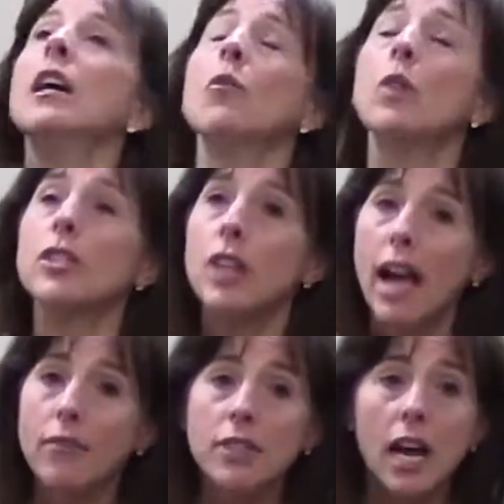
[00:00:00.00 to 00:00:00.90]
What you
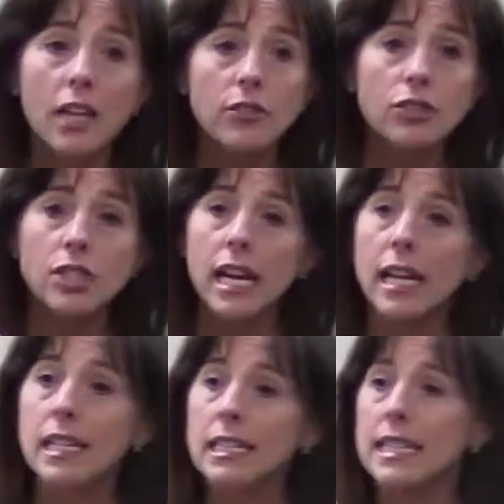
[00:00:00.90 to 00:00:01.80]
have to
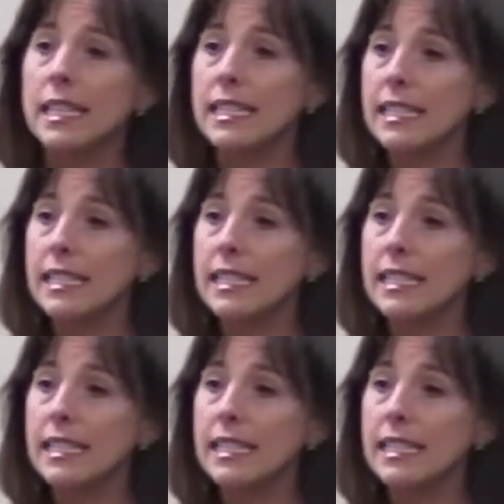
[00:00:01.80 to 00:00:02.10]
understand is that